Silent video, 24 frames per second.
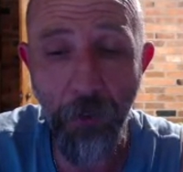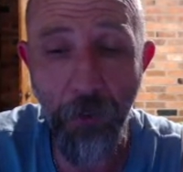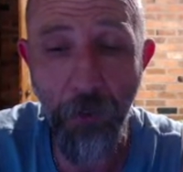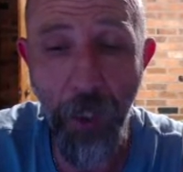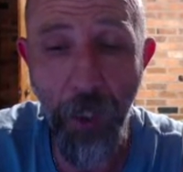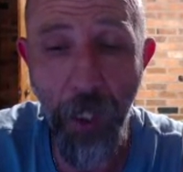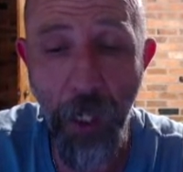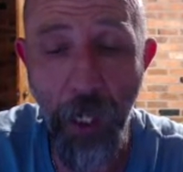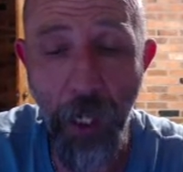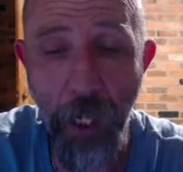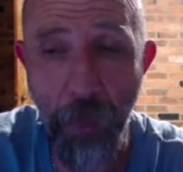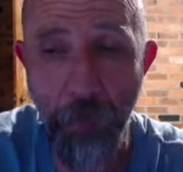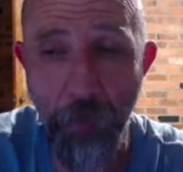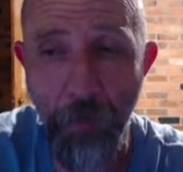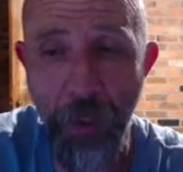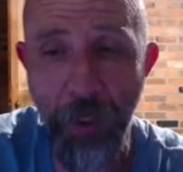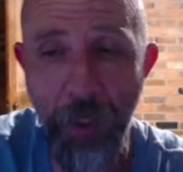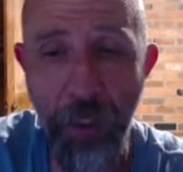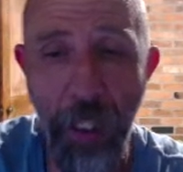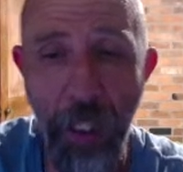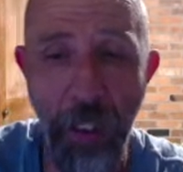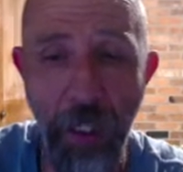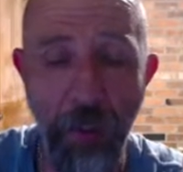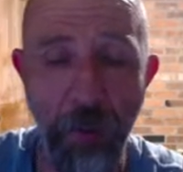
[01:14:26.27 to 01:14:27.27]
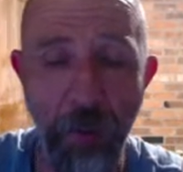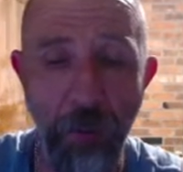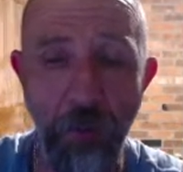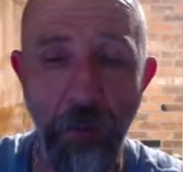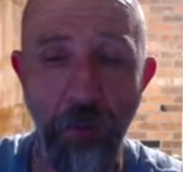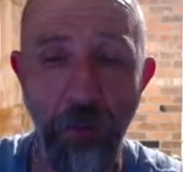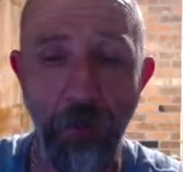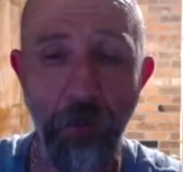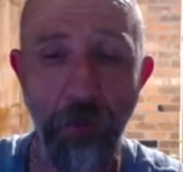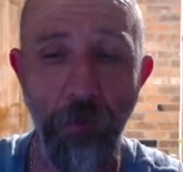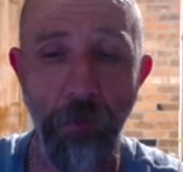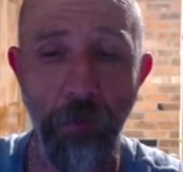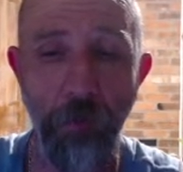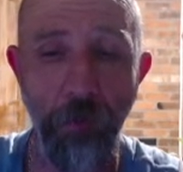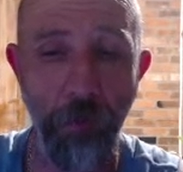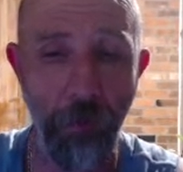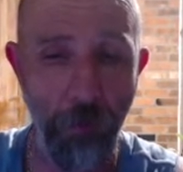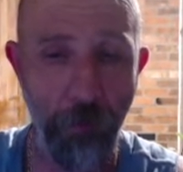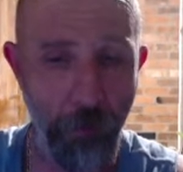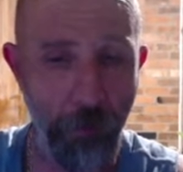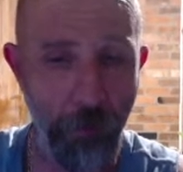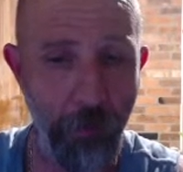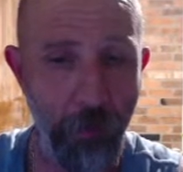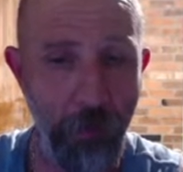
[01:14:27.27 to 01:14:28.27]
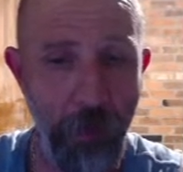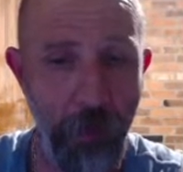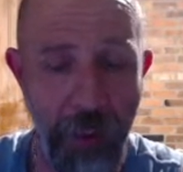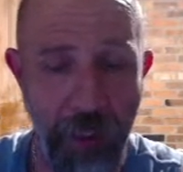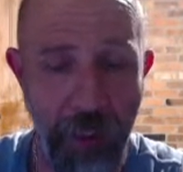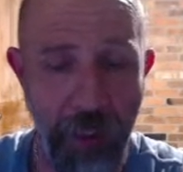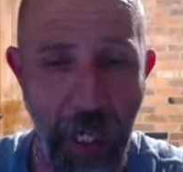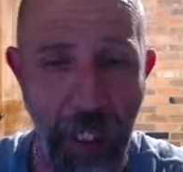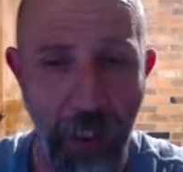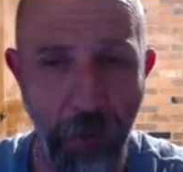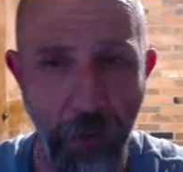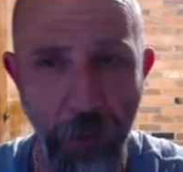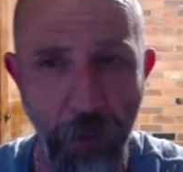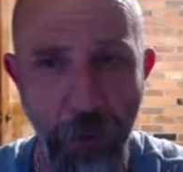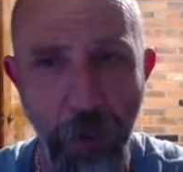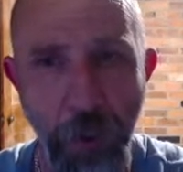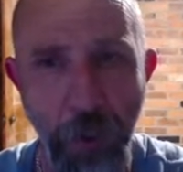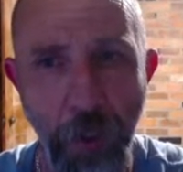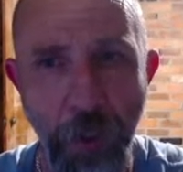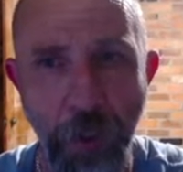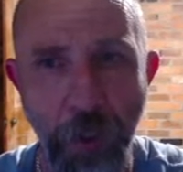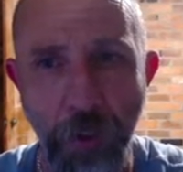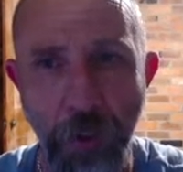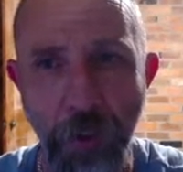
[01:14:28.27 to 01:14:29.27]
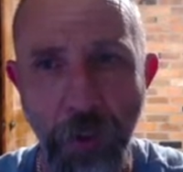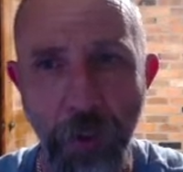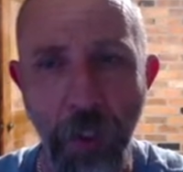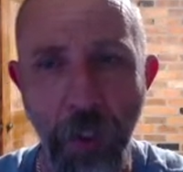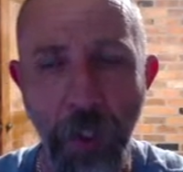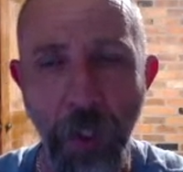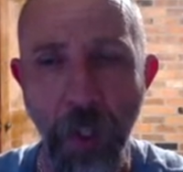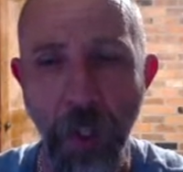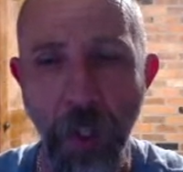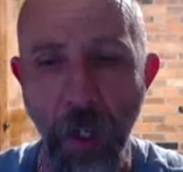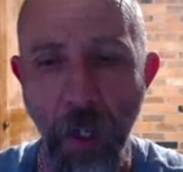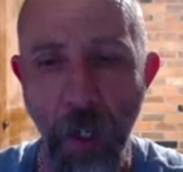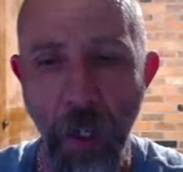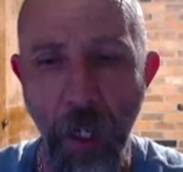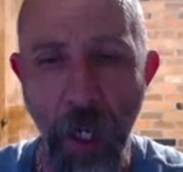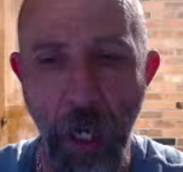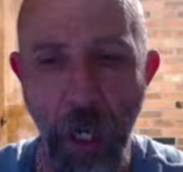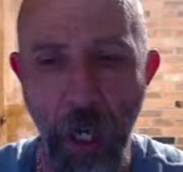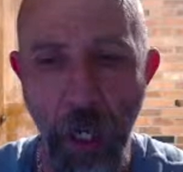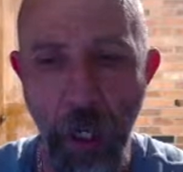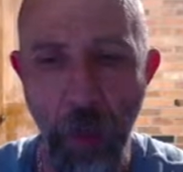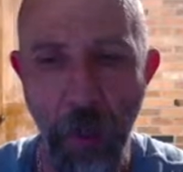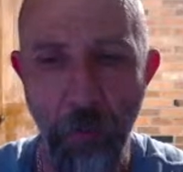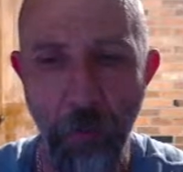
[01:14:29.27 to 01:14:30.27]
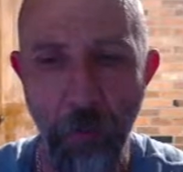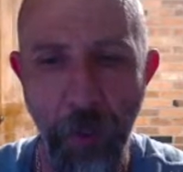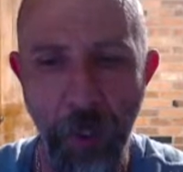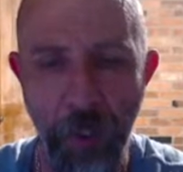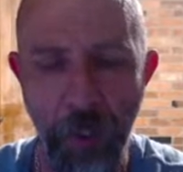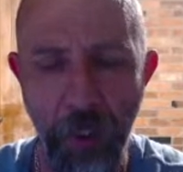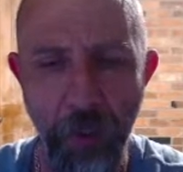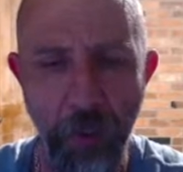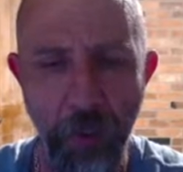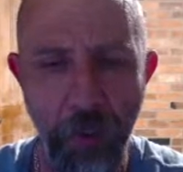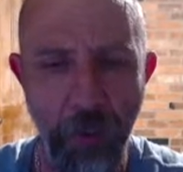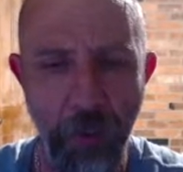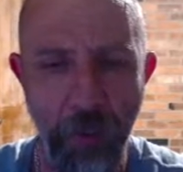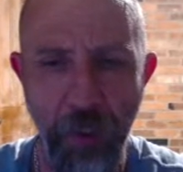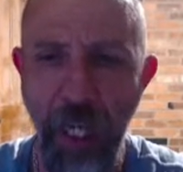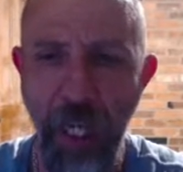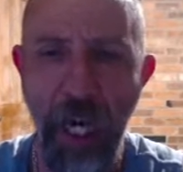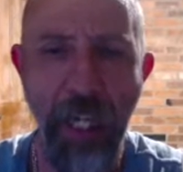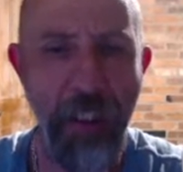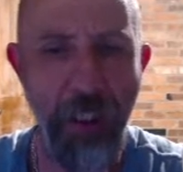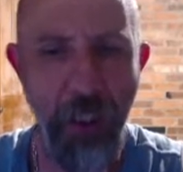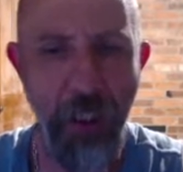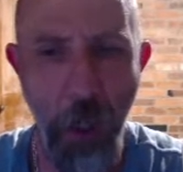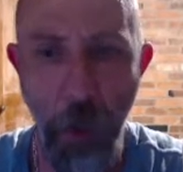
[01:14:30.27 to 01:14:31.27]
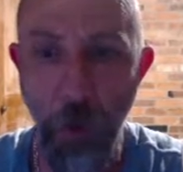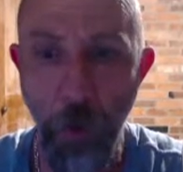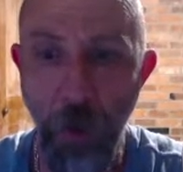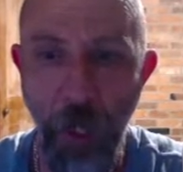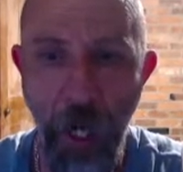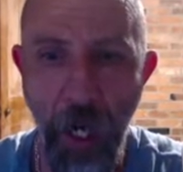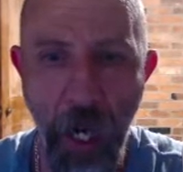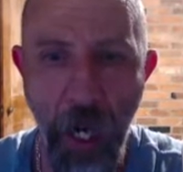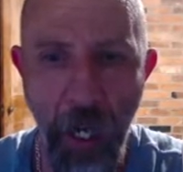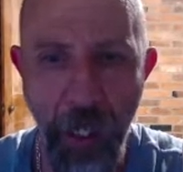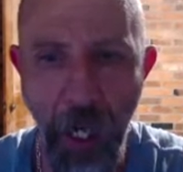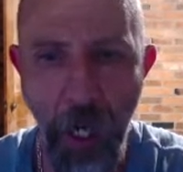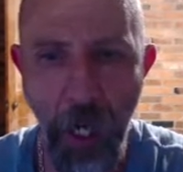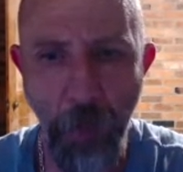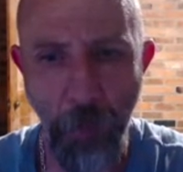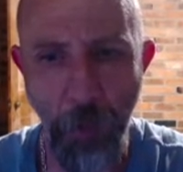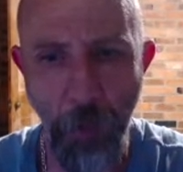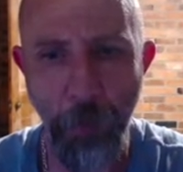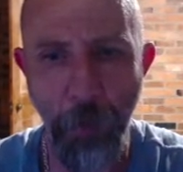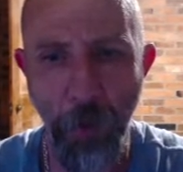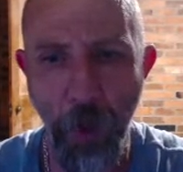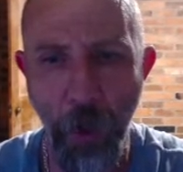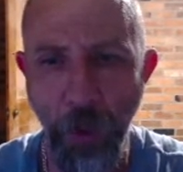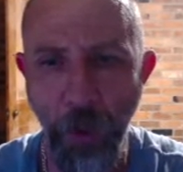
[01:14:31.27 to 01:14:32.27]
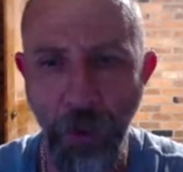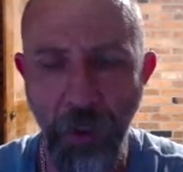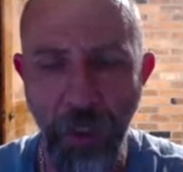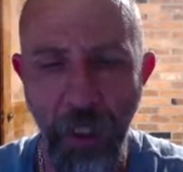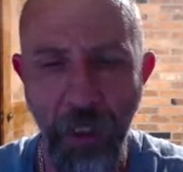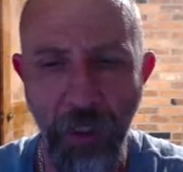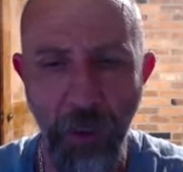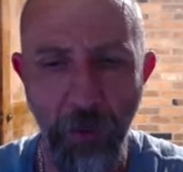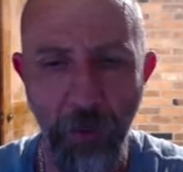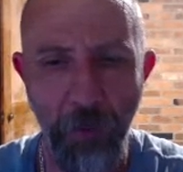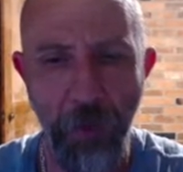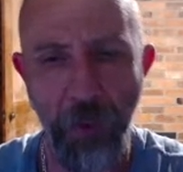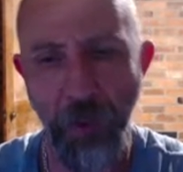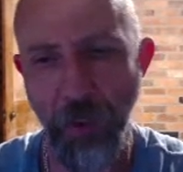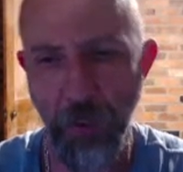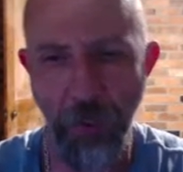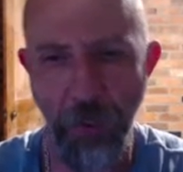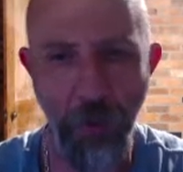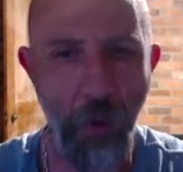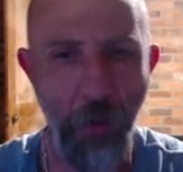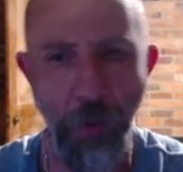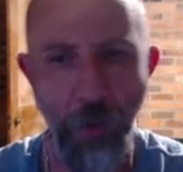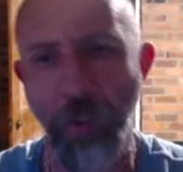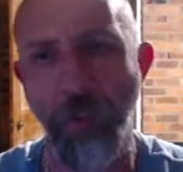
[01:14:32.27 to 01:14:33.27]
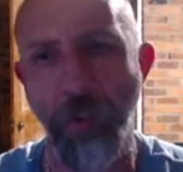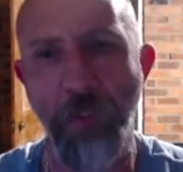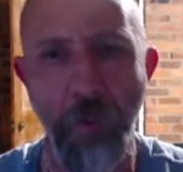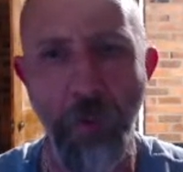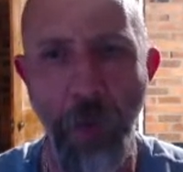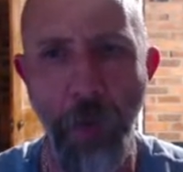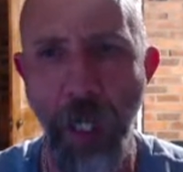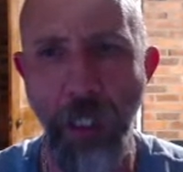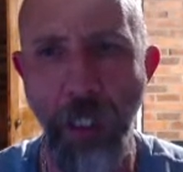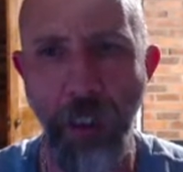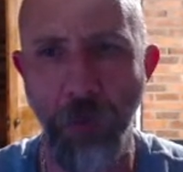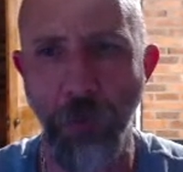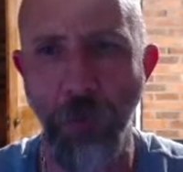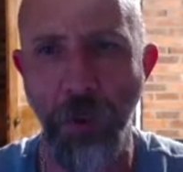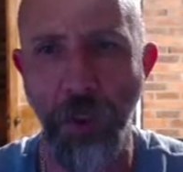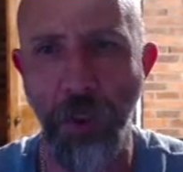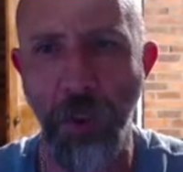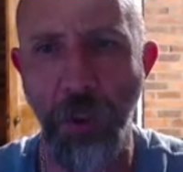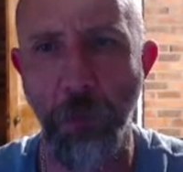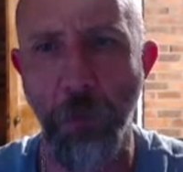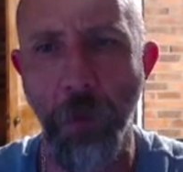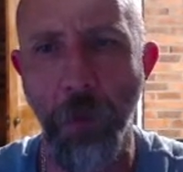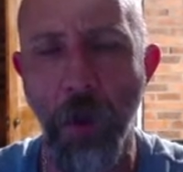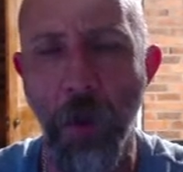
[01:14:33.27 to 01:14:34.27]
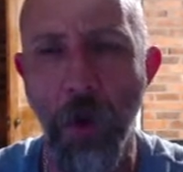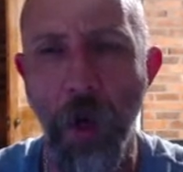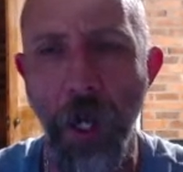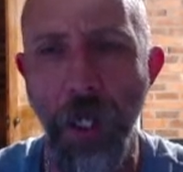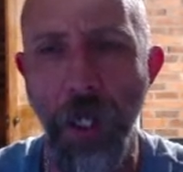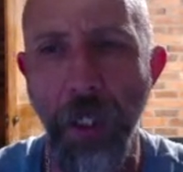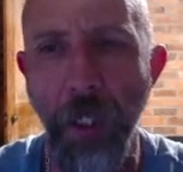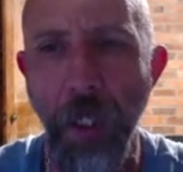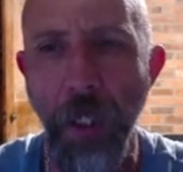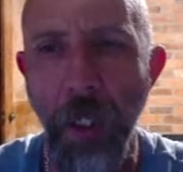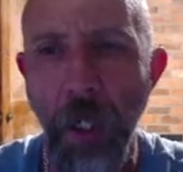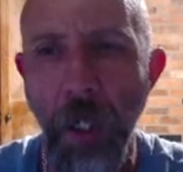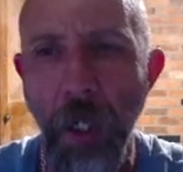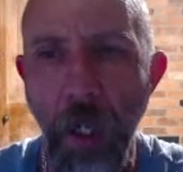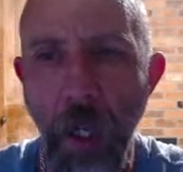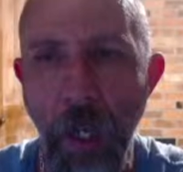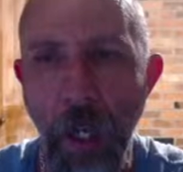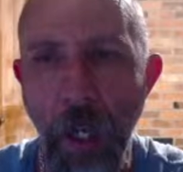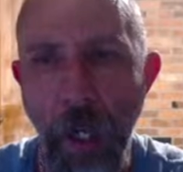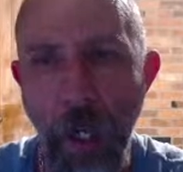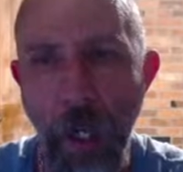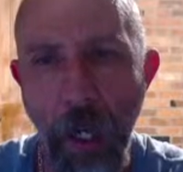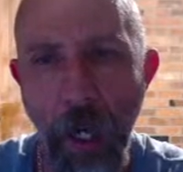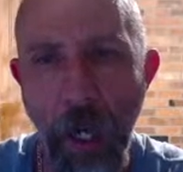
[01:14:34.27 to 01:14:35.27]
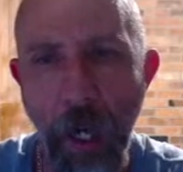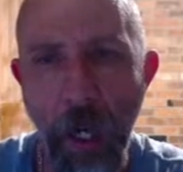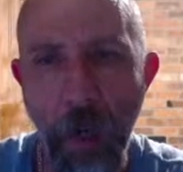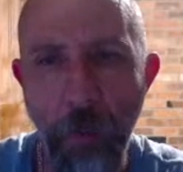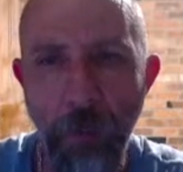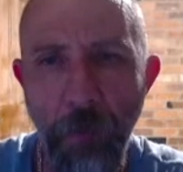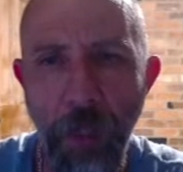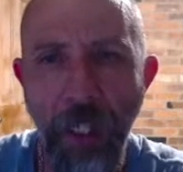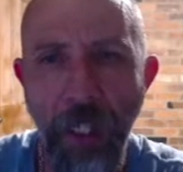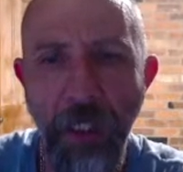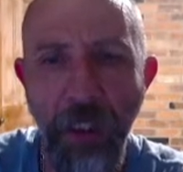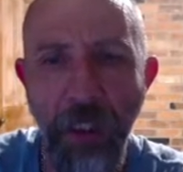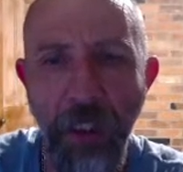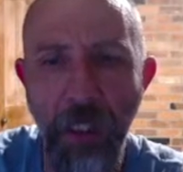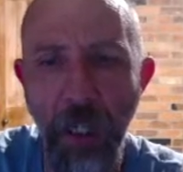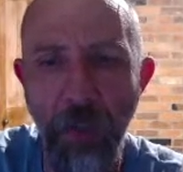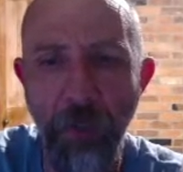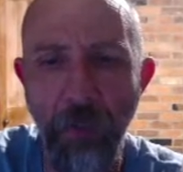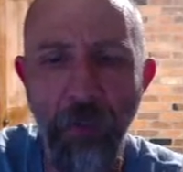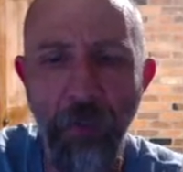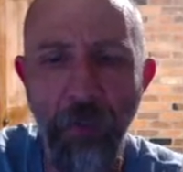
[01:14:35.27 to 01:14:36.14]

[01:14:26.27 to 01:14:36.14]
to get their tax returns because the ATO aren't able to process it because not all information was supplied. These are done